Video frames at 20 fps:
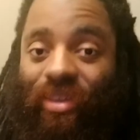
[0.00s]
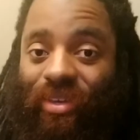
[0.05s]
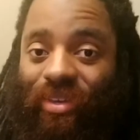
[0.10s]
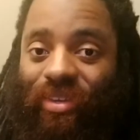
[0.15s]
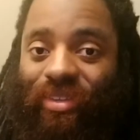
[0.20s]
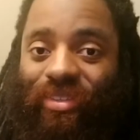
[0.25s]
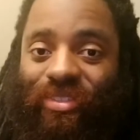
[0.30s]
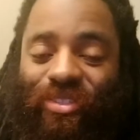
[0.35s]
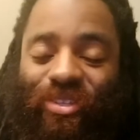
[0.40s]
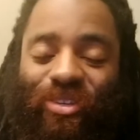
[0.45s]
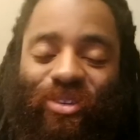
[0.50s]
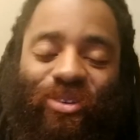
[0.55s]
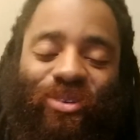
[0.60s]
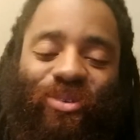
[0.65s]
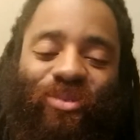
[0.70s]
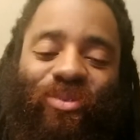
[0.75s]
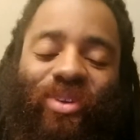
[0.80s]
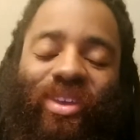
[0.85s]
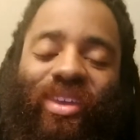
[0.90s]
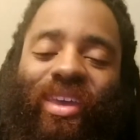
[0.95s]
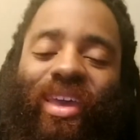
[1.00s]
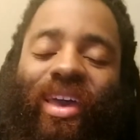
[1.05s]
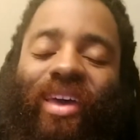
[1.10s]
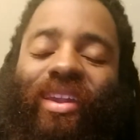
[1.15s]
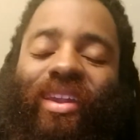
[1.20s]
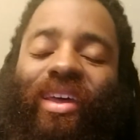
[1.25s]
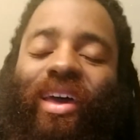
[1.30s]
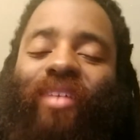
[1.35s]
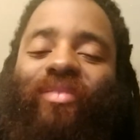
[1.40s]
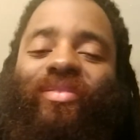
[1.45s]
So we kind
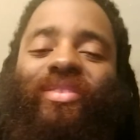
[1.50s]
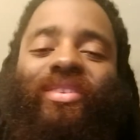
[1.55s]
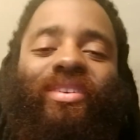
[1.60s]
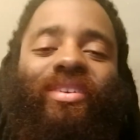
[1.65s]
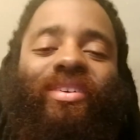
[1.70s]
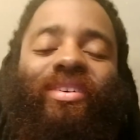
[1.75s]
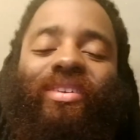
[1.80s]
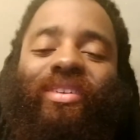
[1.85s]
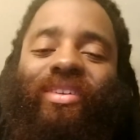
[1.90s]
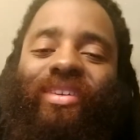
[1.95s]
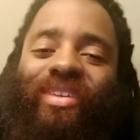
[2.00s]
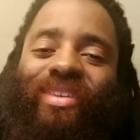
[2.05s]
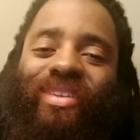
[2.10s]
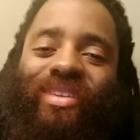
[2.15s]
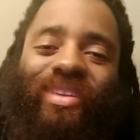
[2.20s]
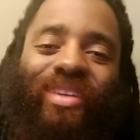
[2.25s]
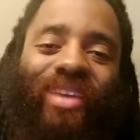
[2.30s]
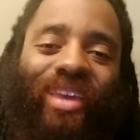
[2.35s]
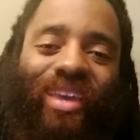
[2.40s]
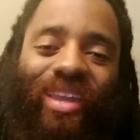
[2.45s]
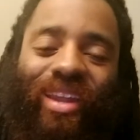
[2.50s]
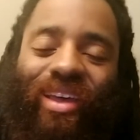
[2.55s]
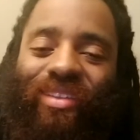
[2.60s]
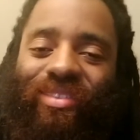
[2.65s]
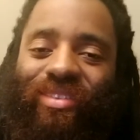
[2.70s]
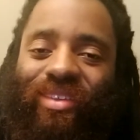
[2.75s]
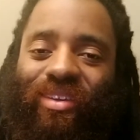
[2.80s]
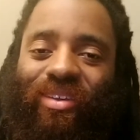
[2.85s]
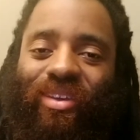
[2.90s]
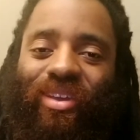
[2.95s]
of have to get out
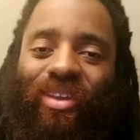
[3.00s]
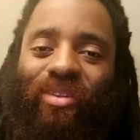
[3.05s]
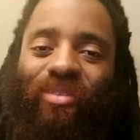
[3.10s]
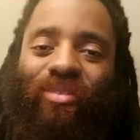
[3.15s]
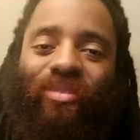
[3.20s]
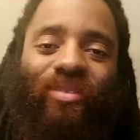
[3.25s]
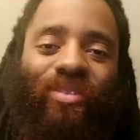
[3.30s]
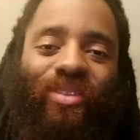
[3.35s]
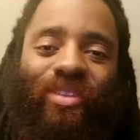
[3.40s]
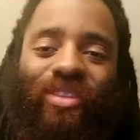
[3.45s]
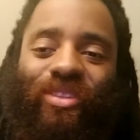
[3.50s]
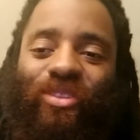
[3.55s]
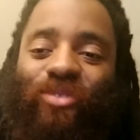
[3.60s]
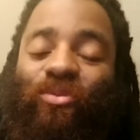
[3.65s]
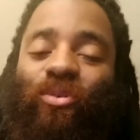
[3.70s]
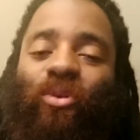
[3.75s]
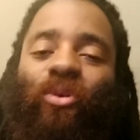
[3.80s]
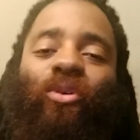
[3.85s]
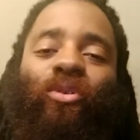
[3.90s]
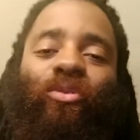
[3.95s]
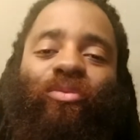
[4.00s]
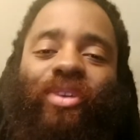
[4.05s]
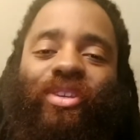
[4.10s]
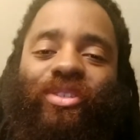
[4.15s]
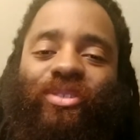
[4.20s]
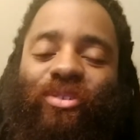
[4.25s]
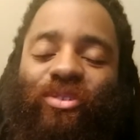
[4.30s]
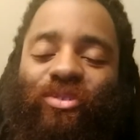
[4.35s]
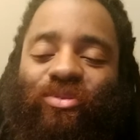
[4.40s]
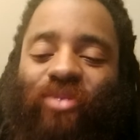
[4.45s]
there and do our own
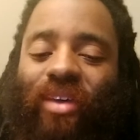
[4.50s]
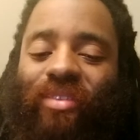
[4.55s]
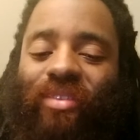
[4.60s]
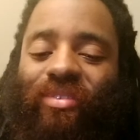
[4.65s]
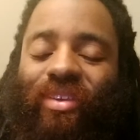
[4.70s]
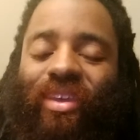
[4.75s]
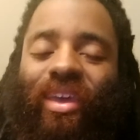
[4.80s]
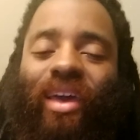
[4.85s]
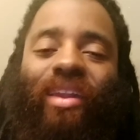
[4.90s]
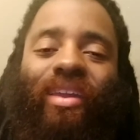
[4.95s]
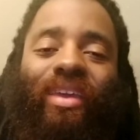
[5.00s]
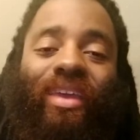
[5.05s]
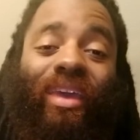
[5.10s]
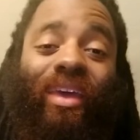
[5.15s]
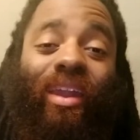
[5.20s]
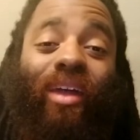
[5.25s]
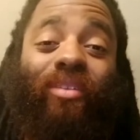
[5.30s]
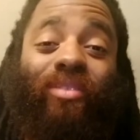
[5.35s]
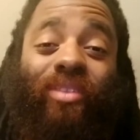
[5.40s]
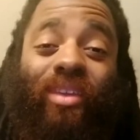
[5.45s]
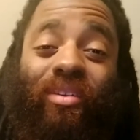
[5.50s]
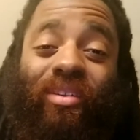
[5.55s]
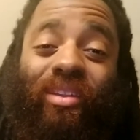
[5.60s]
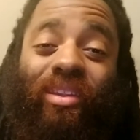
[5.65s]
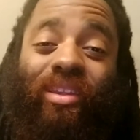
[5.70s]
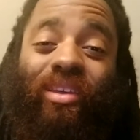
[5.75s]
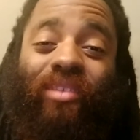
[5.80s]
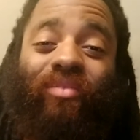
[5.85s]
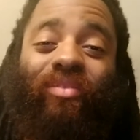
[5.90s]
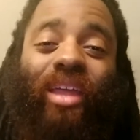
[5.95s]
research. We have to kind of get out there and
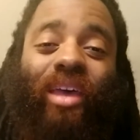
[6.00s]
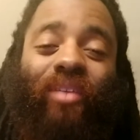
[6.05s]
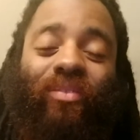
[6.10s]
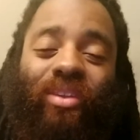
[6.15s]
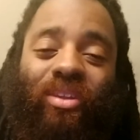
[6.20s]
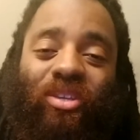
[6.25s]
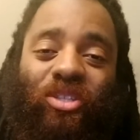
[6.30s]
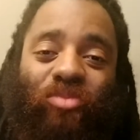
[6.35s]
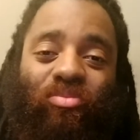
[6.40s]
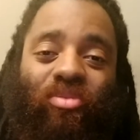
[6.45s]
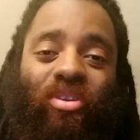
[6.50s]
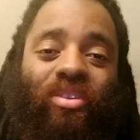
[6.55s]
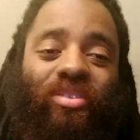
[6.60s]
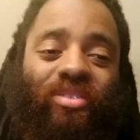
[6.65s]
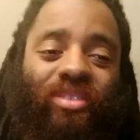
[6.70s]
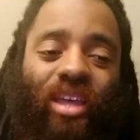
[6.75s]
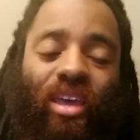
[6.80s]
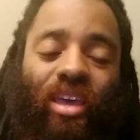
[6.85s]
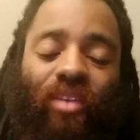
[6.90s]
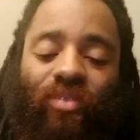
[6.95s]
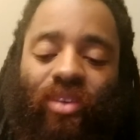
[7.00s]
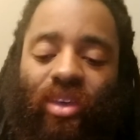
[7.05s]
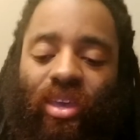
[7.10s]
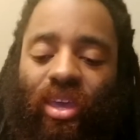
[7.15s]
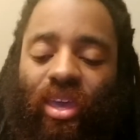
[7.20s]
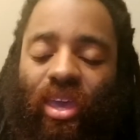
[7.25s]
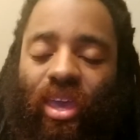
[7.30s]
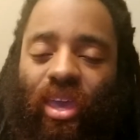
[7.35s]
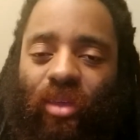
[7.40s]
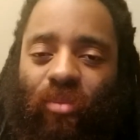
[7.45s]
live life and experience life
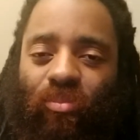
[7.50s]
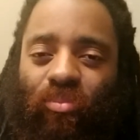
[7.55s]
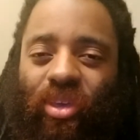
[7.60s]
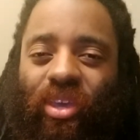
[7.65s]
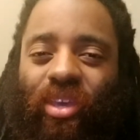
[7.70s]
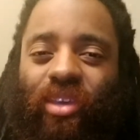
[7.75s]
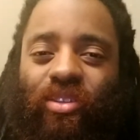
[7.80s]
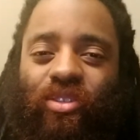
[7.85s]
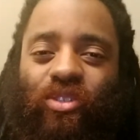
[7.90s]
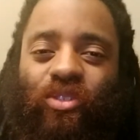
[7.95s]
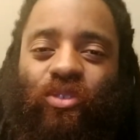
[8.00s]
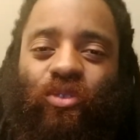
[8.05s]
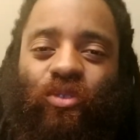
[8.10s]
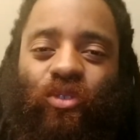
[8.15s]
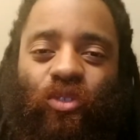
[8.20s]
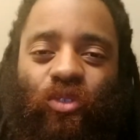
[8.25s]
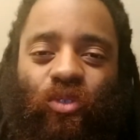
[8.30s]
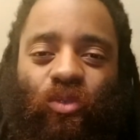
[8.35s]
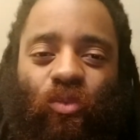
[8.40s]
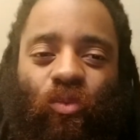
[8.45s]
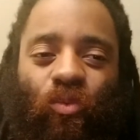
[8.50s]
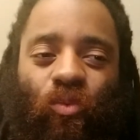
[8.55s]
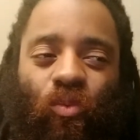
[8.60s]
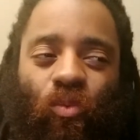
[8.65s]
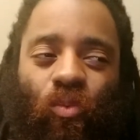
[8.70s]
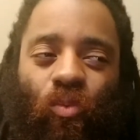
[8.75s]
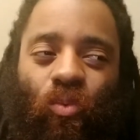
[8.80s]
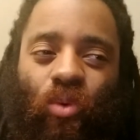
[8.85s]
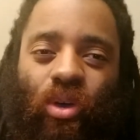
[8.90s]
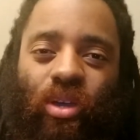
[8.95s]
and pick and choose
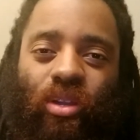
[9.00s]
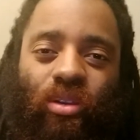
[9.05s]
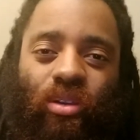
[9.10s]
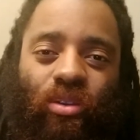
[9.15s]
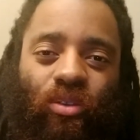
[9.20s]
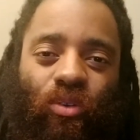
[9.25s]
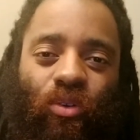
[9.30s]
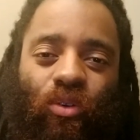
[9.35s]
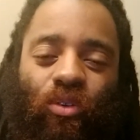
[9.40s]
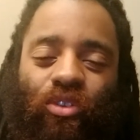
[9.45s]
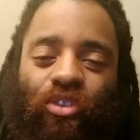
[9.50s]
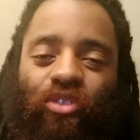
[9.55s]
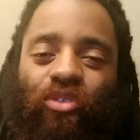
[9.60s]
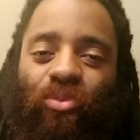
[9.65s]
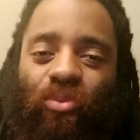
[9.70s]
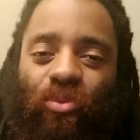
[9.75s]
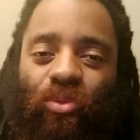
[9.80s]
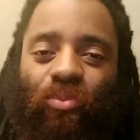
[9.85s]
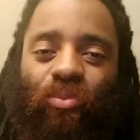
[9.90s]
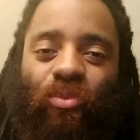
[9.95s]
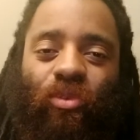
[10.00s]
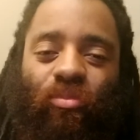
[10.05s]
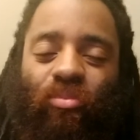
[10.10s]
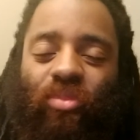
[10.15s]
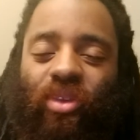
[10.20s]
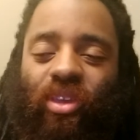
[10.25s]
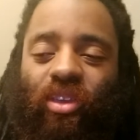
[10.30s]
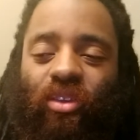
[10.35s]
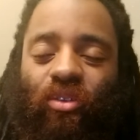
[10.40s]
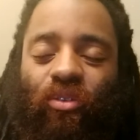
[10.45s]
what our truth will
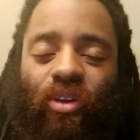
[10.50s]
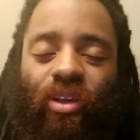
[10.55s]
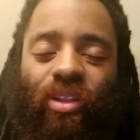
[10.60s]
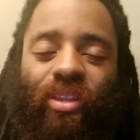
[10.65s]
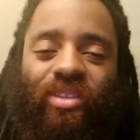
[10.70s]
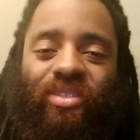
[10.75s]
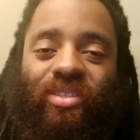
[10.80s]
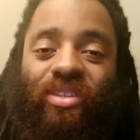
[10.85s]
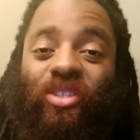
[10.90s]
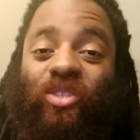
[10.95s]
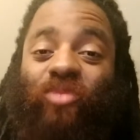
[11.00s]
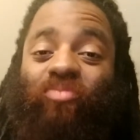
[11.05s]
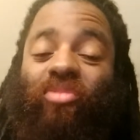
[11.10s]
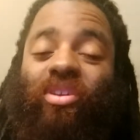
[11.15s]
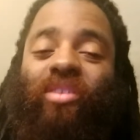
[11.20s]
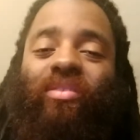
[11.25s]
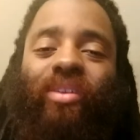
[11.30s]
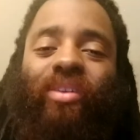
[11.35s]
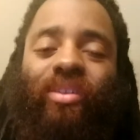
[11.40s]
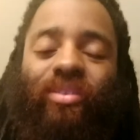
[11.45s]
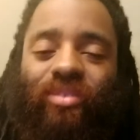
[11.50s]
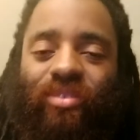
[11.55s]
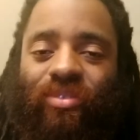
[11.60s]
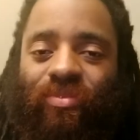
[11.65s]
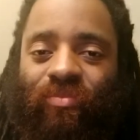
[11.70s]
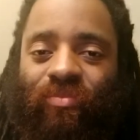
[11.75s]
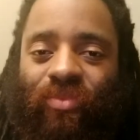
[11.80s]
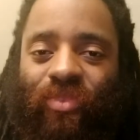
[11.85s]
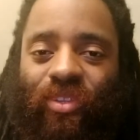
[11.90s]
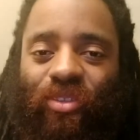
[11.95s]
be, or at least experience
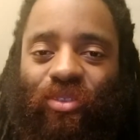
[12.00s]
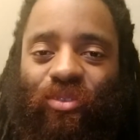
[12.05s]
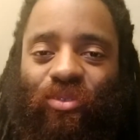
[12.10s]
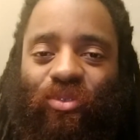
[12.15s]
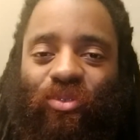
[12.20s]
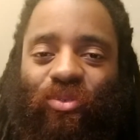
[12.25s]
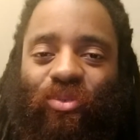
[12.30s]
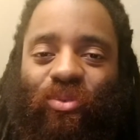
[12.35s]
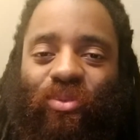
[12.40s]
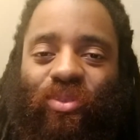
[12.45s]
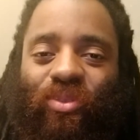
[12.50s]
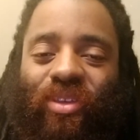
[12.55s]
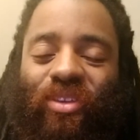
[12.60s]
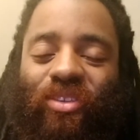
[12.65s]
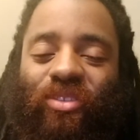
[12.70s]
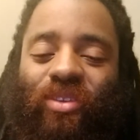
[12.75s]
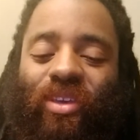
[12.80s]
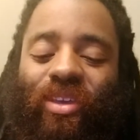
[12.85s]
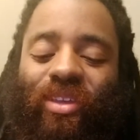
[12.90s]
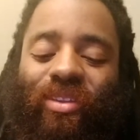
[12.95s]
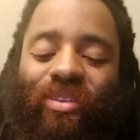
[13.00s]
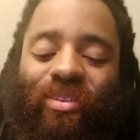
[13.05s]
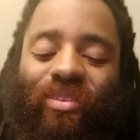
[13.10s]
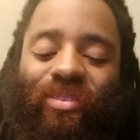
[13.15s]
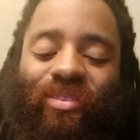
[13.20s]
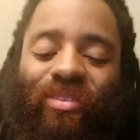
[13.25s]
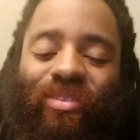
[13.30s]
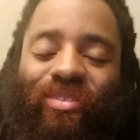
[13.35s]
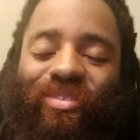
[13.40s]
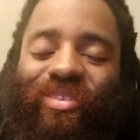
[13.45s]
the truth. And
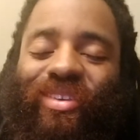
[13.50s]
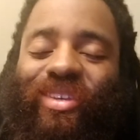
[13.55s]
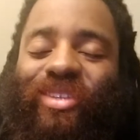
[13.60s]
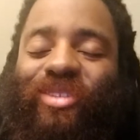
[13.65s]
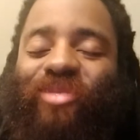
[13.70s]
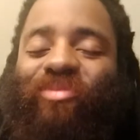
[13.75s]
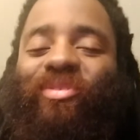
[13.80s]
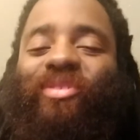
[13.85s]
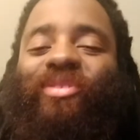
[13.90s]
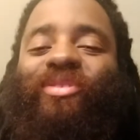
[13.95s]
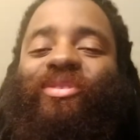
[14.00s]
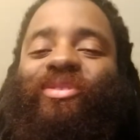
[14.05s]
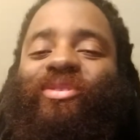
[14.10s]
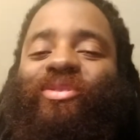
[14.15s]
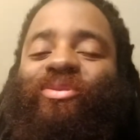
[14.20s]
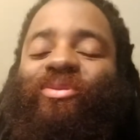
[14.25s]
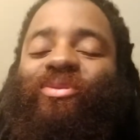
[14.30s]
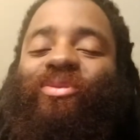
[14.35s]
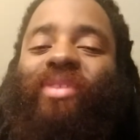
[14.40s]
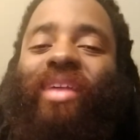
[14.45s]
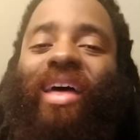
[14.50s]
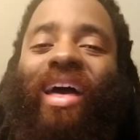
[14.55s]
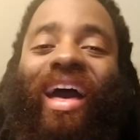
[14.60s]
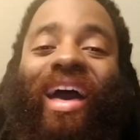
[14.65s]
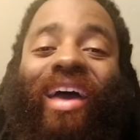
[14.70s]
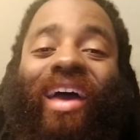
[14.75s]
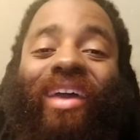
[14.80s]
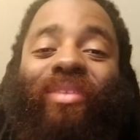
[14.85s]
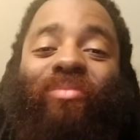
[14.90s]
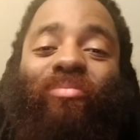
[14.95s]
to experience the truth,
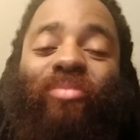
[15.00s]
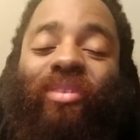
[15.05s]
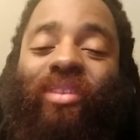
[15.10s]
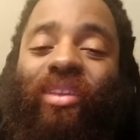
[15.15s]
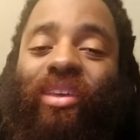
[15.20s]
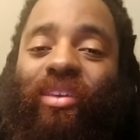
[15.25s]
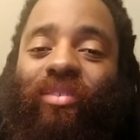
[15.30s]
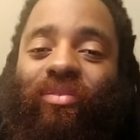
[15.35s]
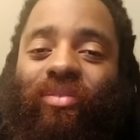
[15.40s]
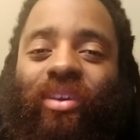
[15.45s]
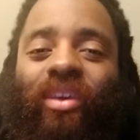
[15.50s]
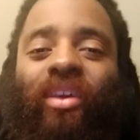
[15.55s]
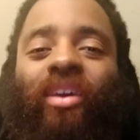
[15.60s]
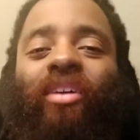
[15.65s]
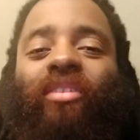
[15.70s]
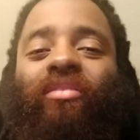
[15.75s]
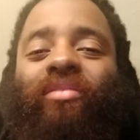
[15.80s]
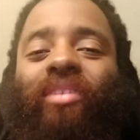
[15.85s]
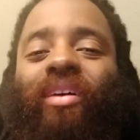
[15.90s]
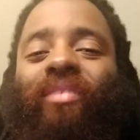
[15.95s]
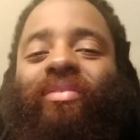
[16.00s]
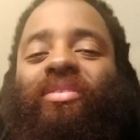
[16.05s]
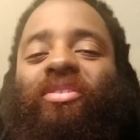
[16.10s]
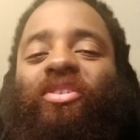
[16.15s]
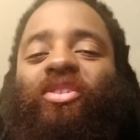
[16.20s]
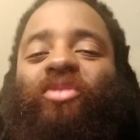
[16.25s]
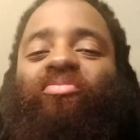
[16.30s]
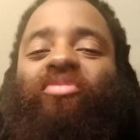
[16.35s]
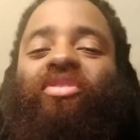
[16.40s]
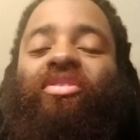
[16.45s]
I believe you have to
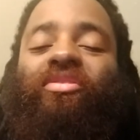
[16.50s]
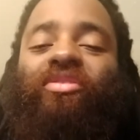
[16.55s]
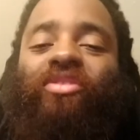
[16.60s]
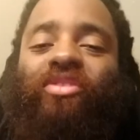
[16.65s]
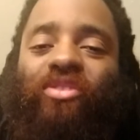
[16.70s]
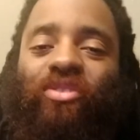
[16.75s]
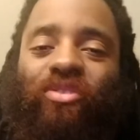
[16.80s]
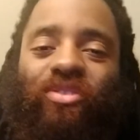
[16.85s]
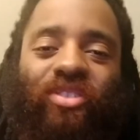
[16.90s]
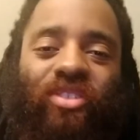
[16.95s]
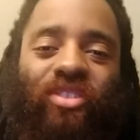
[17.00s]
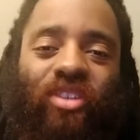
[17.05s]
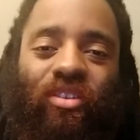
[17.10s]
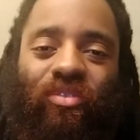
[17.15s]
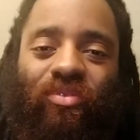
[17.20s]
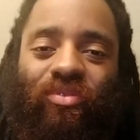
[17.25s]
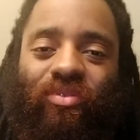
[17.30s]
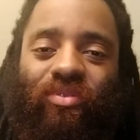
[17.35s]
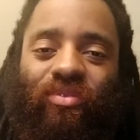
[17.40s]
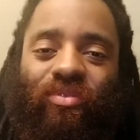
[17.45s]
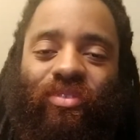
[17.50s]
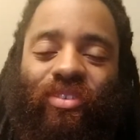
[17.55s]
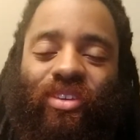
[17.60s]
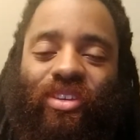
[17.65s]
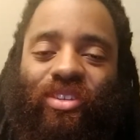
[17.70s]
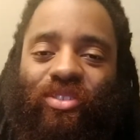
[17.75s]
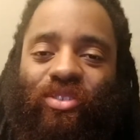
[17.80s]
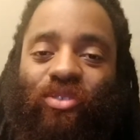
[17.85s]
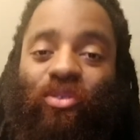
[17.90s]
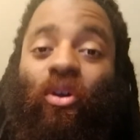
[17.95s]
experience yourself,
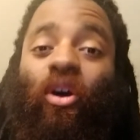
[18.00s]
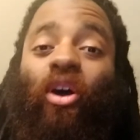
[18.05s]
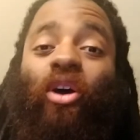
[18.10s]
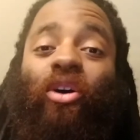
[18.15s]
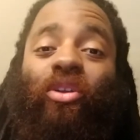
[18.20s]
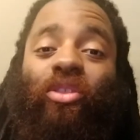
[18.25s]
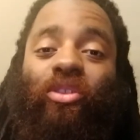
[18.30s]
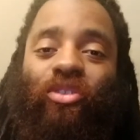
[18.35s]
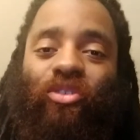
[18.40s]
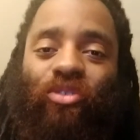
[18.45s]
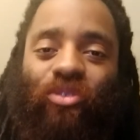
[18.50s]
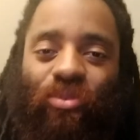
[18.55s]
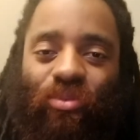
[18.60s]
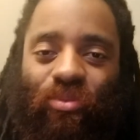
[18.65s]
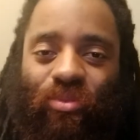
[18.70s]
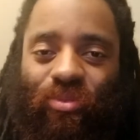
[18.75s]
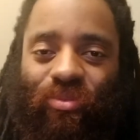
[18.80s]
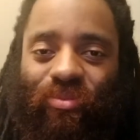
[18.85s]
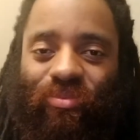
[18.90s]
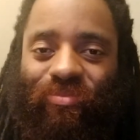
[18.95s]
because you are the truth.